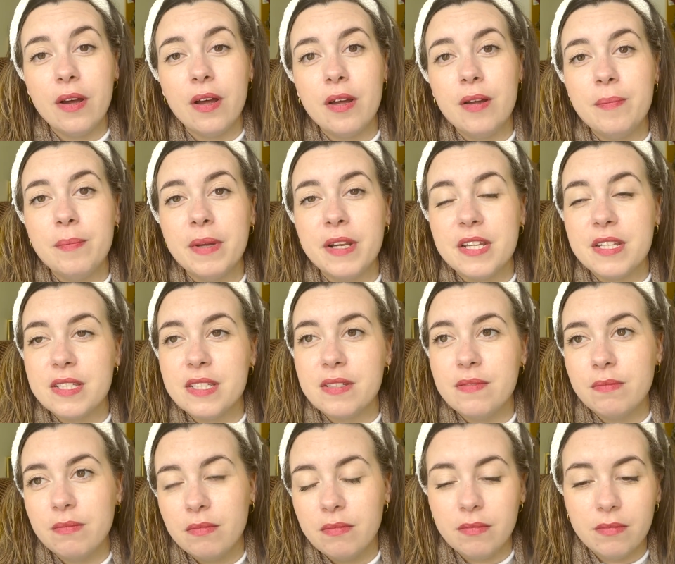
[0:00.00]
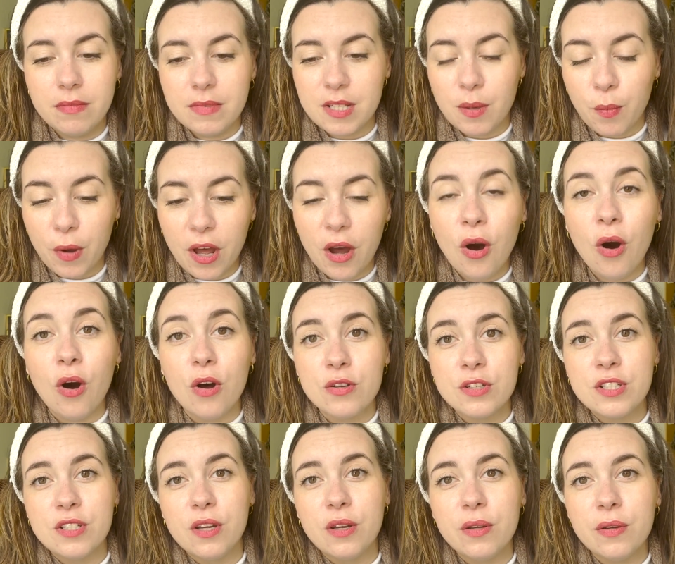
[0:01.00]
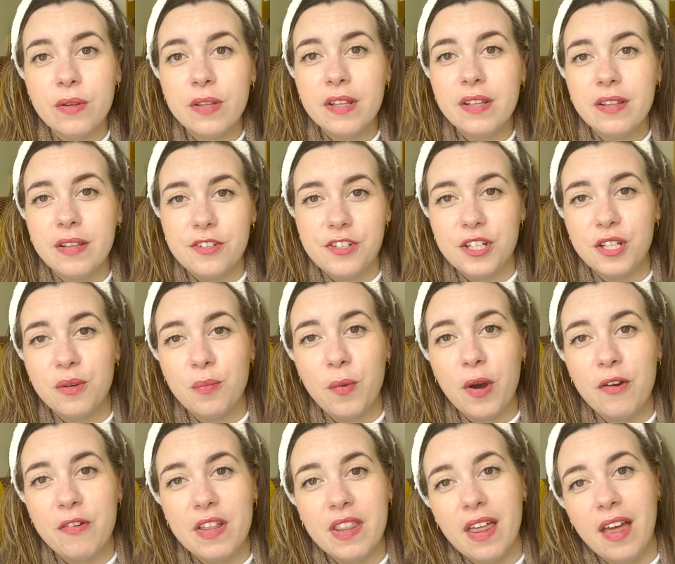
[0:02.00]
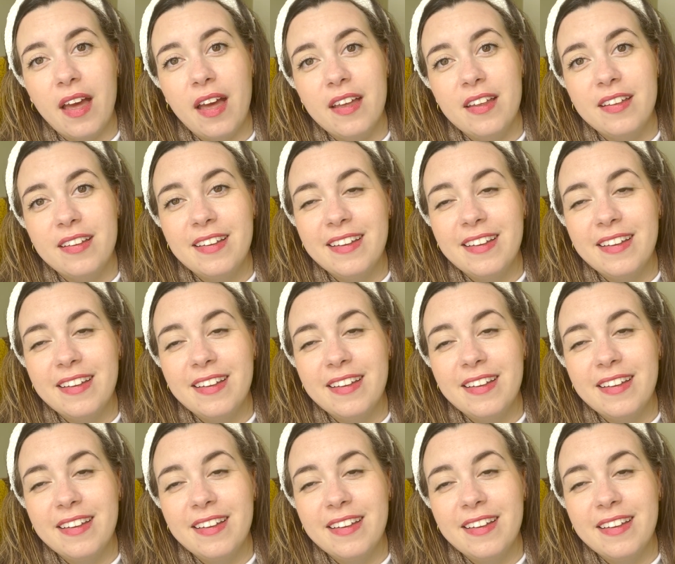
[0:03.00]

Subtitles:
and it's somewhere hot, so she can wear it there.